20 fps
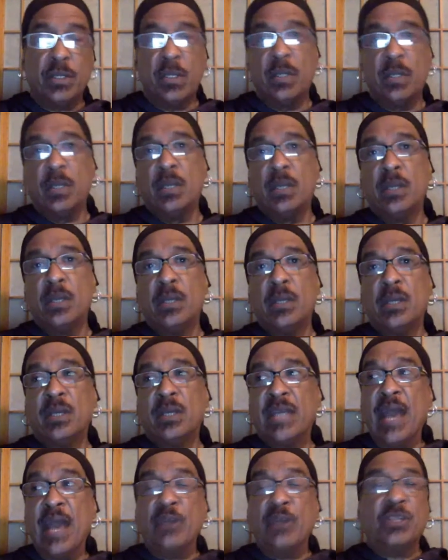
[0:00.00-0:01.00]

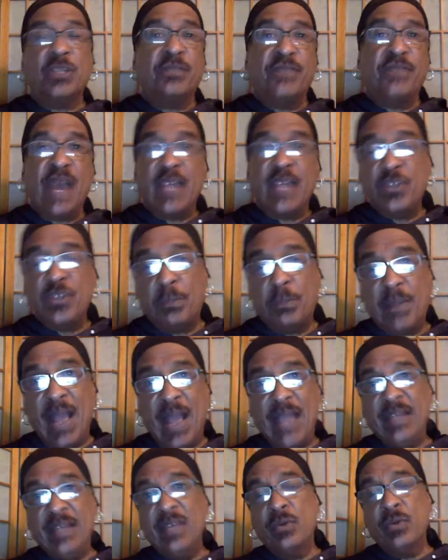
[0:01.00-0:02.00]
calcified your pineal
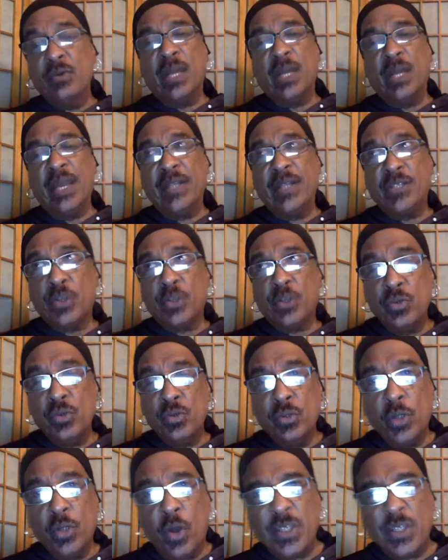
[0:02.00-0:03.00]
gland, so you
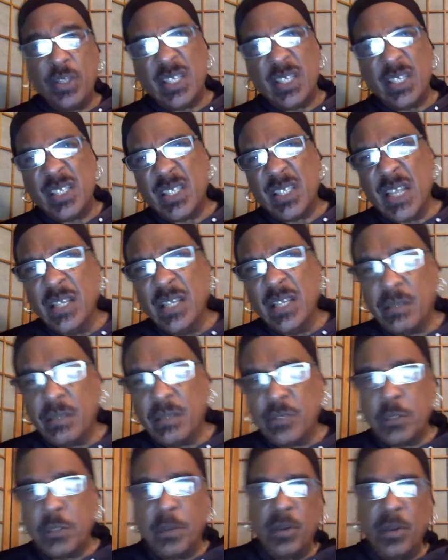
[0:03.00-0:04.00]
lost a sense of
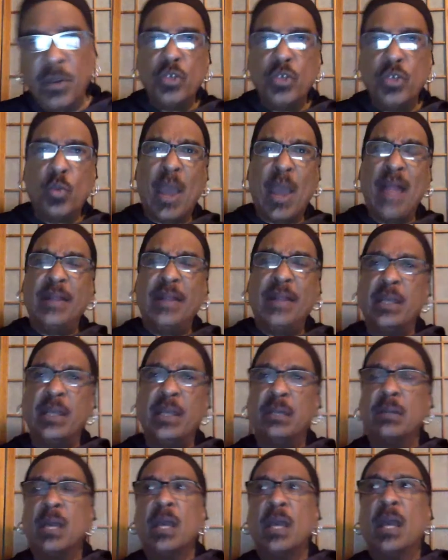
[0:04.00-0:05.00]
spirituality
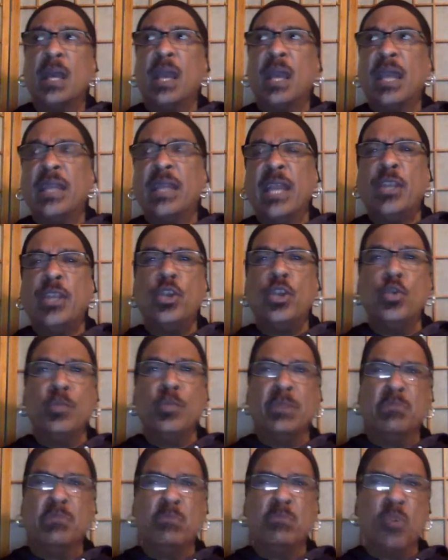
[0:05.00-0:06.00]
and human
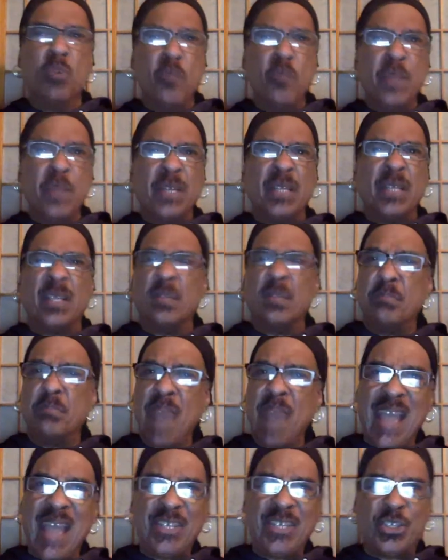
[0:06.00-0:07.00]
movement and
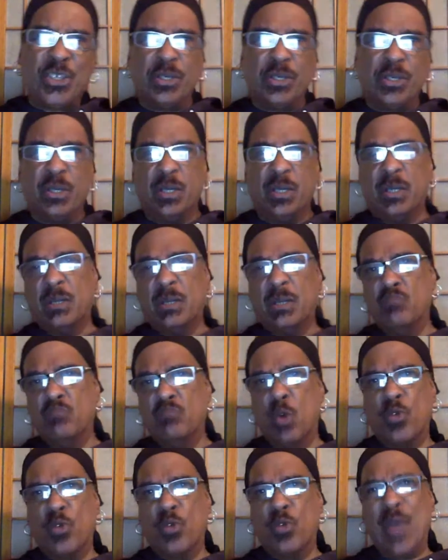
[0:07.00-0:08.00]
compassion,
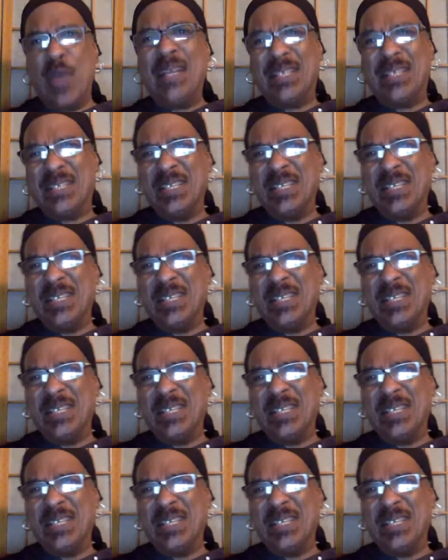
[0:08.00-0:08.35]
morality.